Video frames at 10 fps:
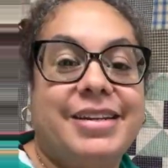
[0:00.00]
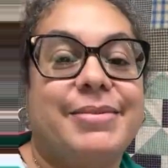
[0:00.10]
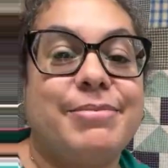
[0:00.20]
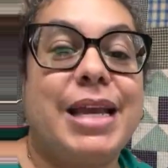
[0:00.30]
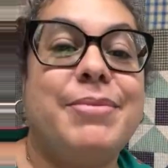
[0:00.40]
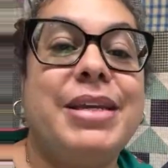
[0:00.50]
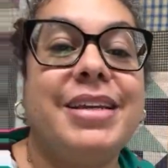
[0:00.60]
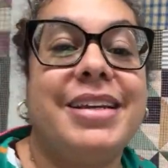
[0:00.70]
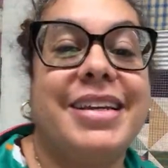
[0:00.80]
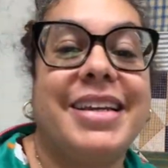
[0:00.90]
Maybe.
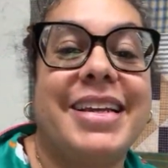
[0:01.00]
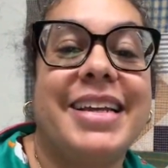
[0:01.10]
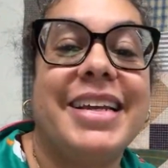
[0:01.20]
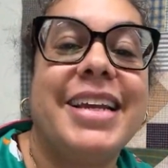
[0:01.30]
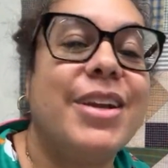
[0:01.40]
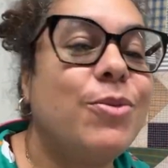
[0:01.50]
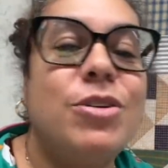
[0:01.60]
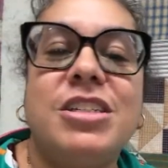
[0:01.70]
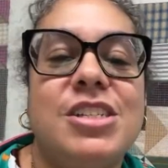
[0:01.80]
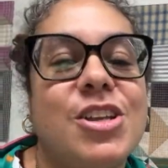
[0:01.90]

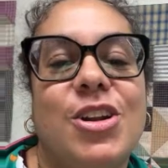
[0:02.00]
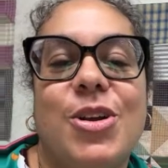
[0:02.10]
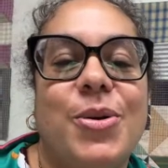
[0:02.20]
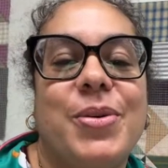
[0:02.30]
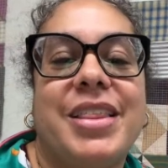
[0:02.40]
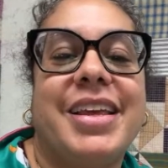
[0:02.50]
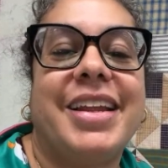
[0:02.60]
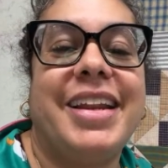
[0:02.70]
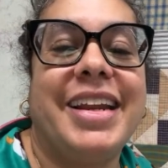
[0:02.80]
We're just going to go with it.